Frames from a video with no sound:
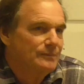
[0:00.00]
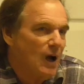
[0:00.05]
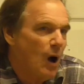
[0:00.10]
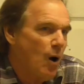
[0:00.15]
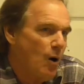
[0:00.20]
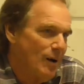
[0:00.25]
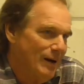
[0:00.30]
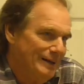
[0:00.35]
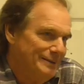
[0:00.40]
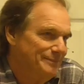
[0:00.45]

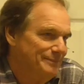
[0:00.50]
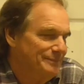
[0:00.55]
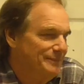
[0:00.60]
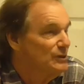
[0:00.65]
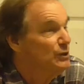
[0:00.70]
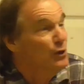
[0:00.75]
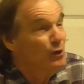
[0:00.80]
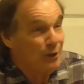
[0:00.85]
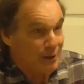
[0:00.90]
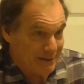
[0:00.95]
all right,
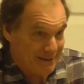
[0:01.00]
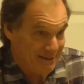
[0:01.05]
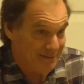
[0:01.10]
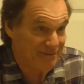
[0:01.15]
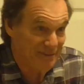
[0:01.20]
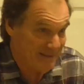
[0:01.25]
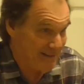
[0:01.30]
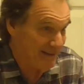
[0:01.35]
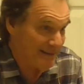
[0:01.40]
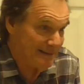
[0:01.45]
good.
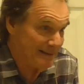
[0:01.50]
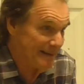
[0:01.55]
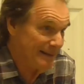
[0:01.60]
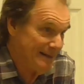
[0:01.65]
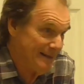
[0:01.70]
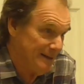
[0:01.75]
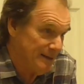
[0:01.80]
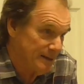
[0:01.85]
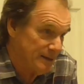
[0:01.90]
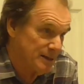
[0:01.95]
If it is, it
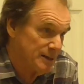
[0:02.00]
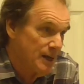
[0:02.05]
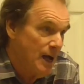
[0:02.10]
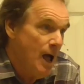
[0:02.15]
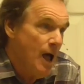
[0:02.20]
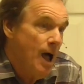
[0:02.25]
is.